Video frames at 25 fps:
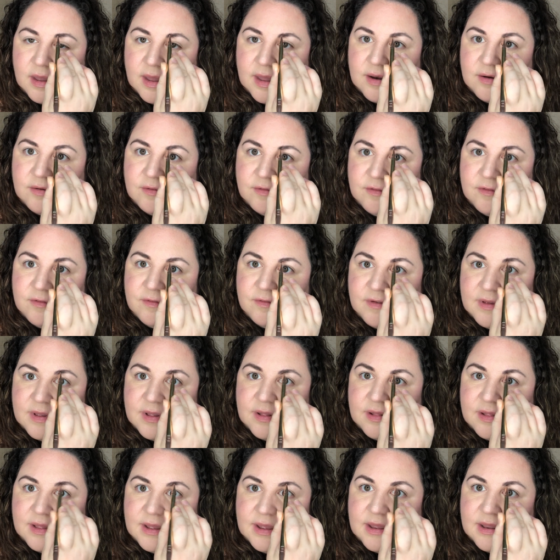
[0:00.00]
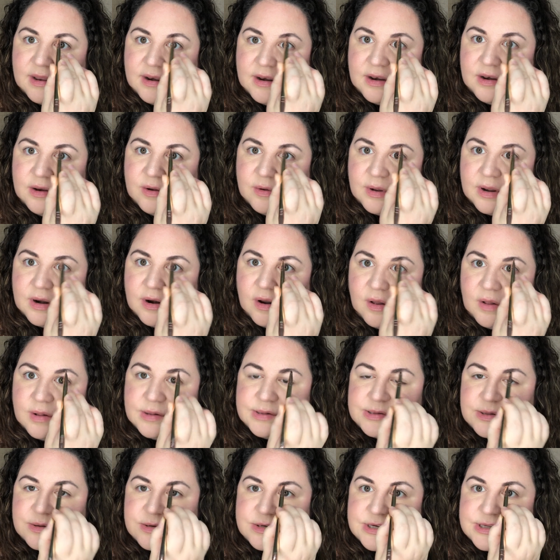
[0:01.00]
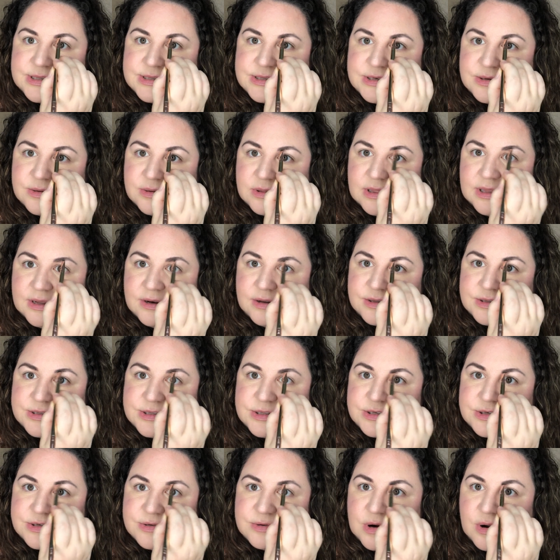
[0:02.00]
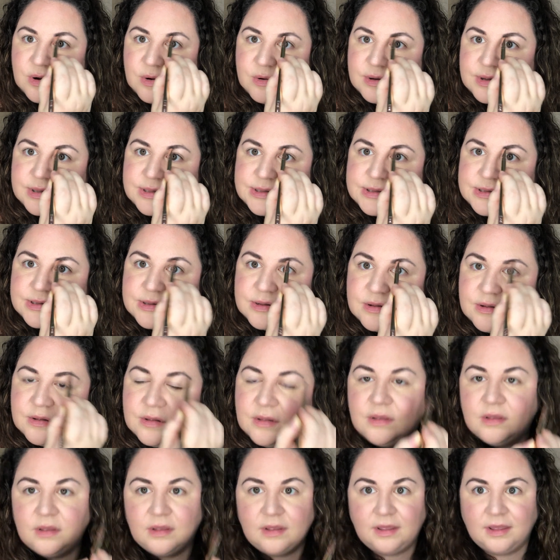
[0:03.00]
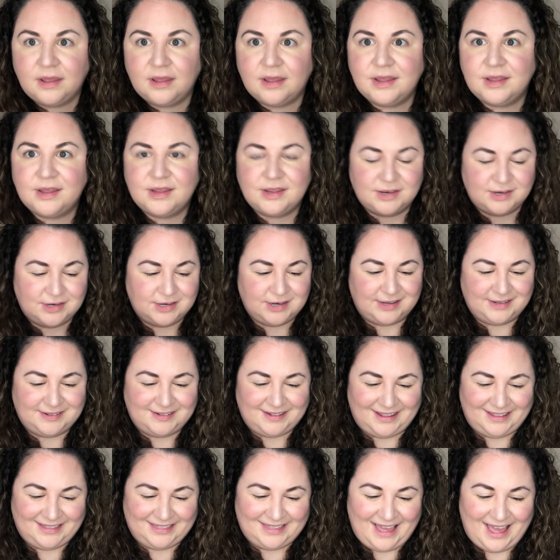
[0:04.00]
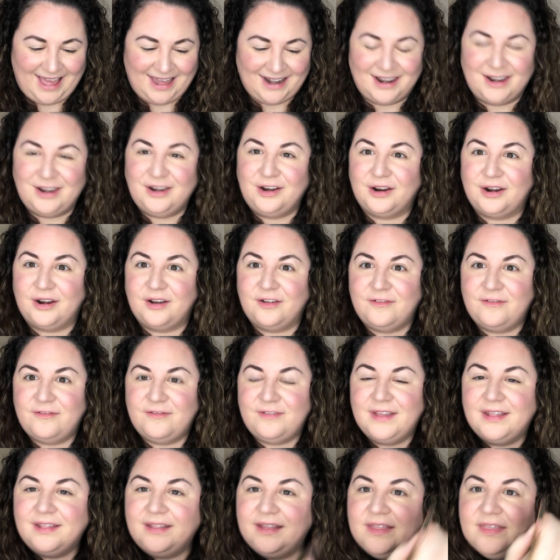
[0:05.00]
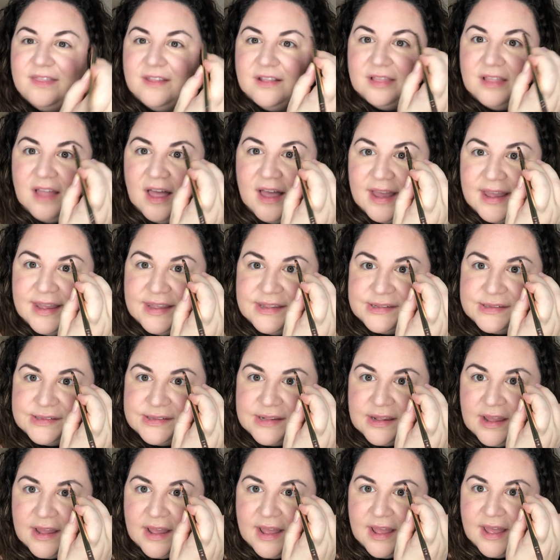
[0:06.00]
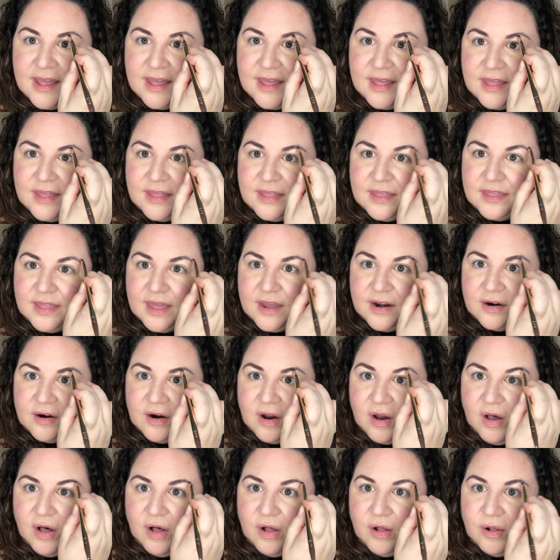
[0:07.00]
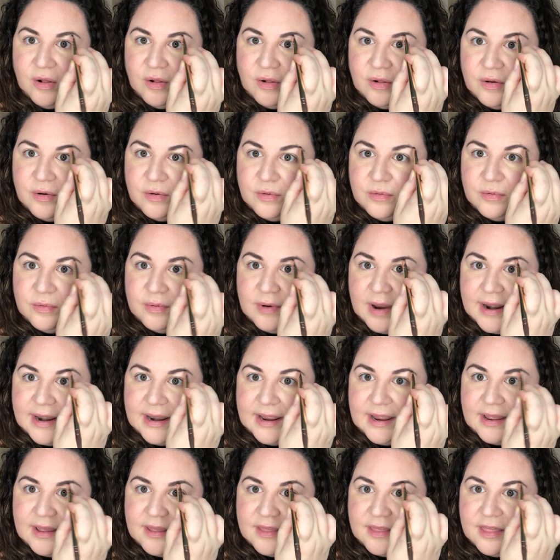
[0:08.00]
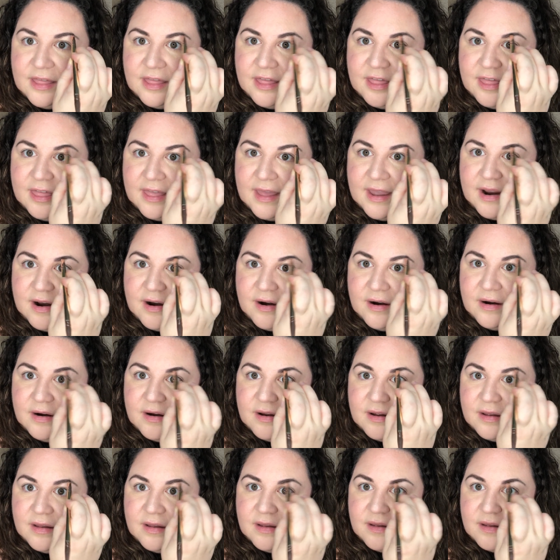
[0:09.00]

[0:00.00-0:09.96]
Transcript: and fill in, and you can also just do little strokes just like that, and you're gonna fill in the lines that are already there